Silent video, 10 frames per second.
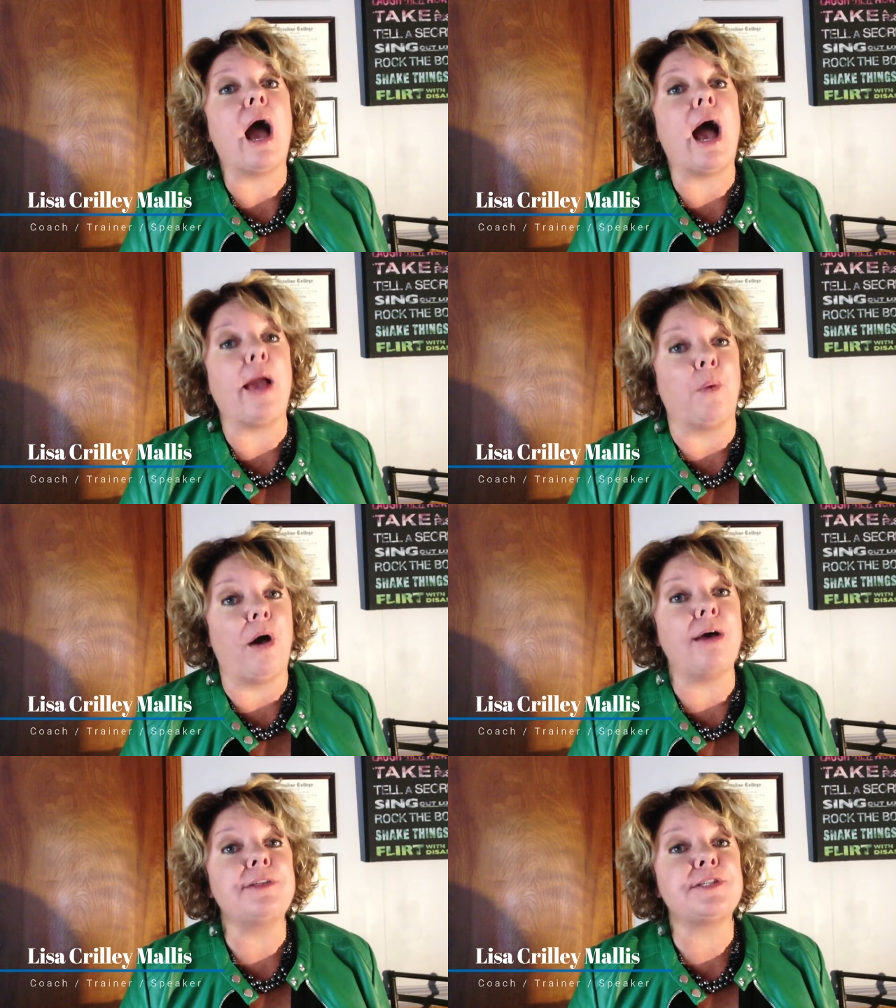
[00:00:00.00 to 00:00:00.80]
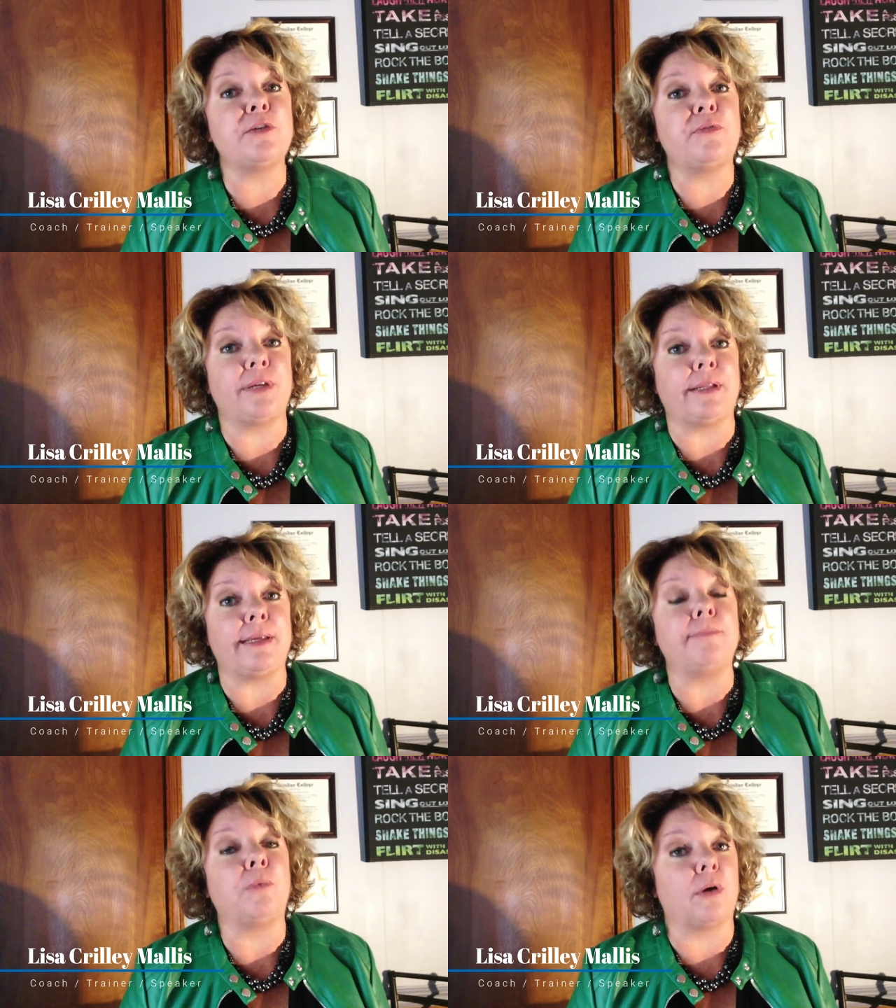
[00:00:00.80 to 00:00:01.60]
I will also fill it
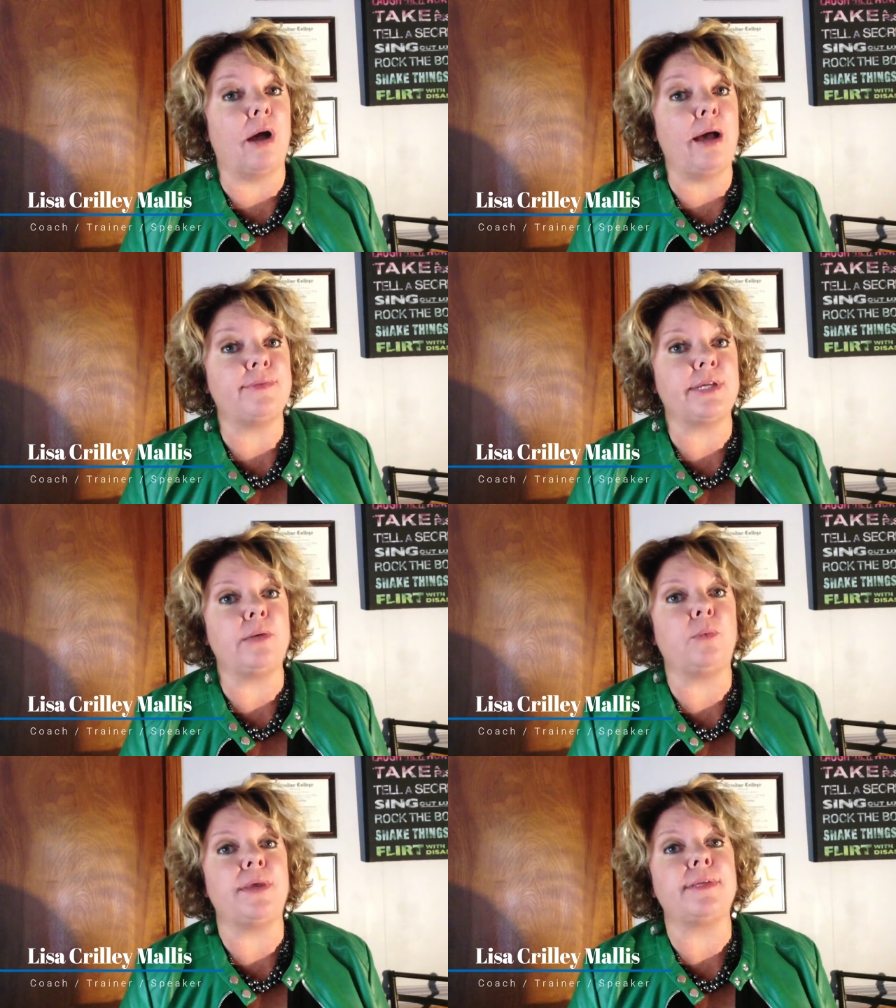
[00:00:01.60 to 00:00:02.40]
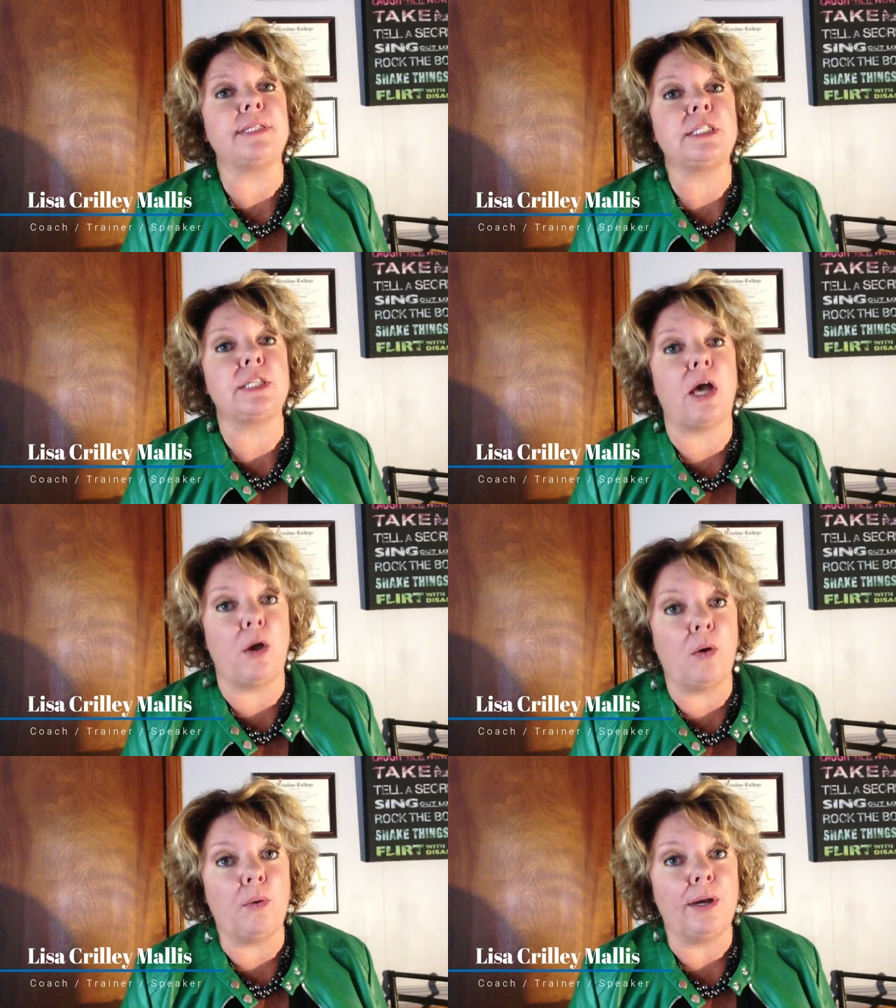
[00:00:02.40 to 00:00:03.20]
more often with so.